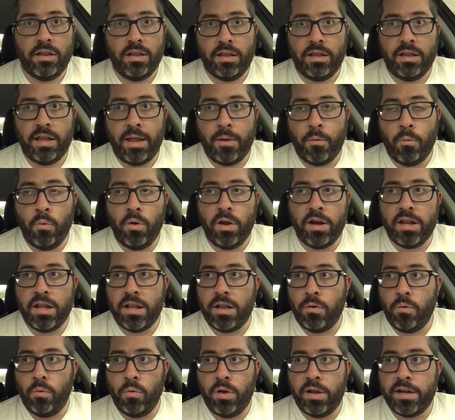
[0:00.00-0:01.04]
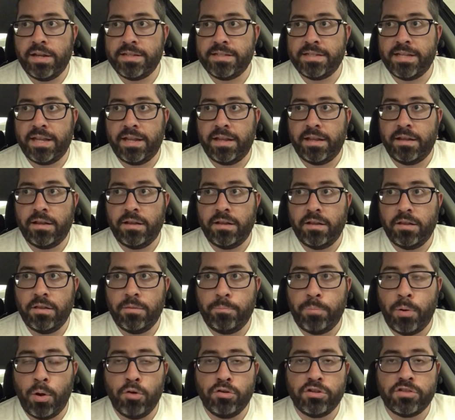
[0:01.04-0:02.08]
Like what is it?
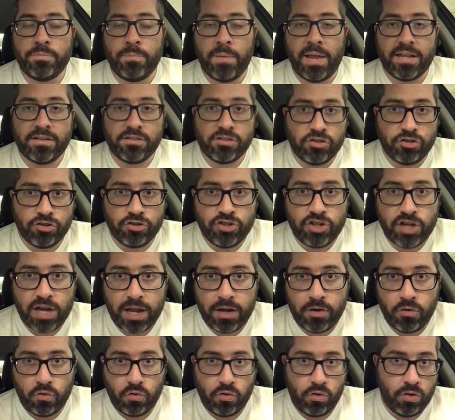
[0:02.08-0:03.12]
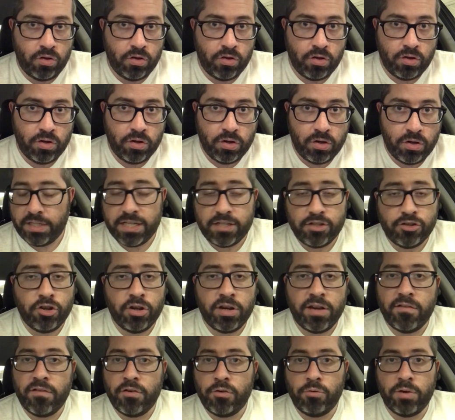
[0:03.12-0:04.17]
Postmaster General. This
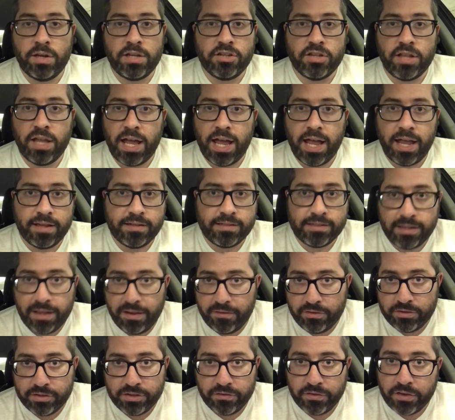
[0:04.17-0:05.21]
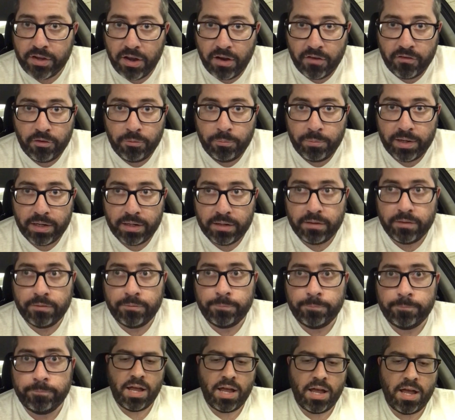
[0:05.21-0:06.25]
could even reach the highest levels of government.
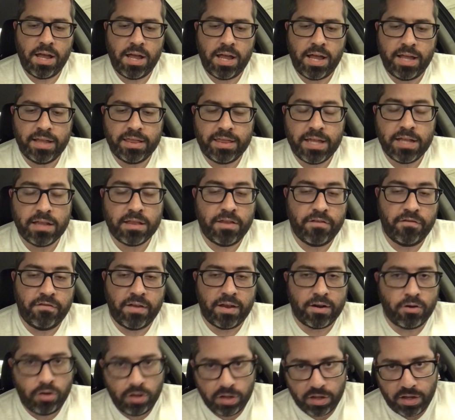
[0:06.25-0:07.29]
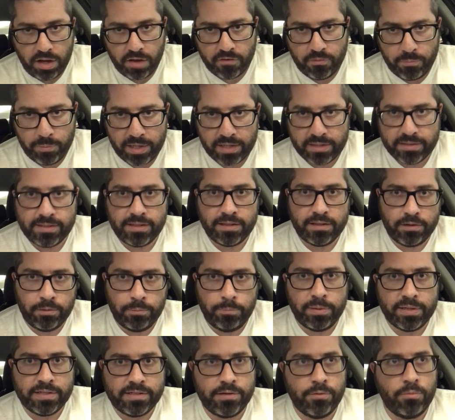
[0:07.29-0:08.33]
I think the federal government is a little
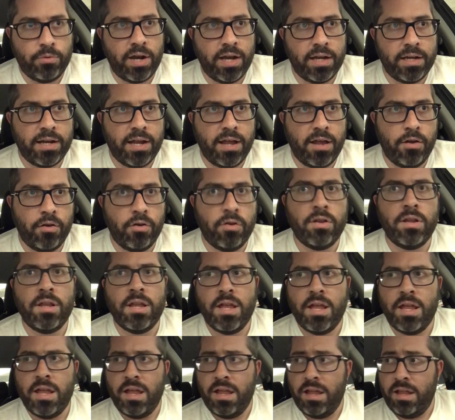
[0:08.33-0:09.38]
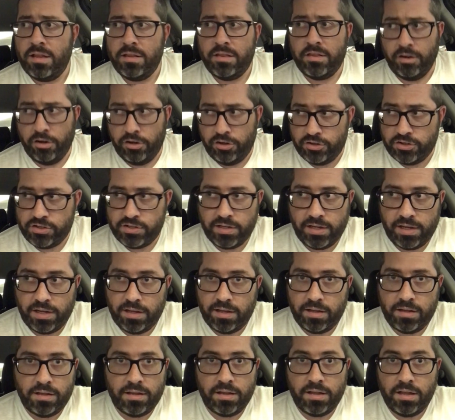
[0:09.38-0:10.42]
busy right now. There's
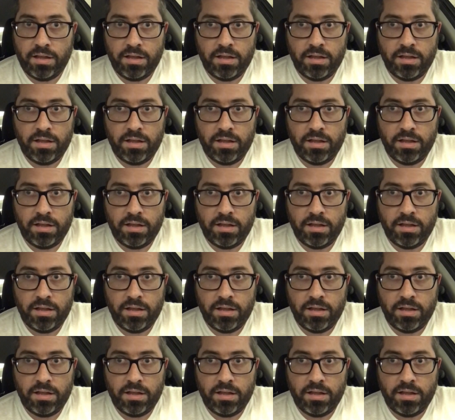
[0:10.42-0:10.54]
an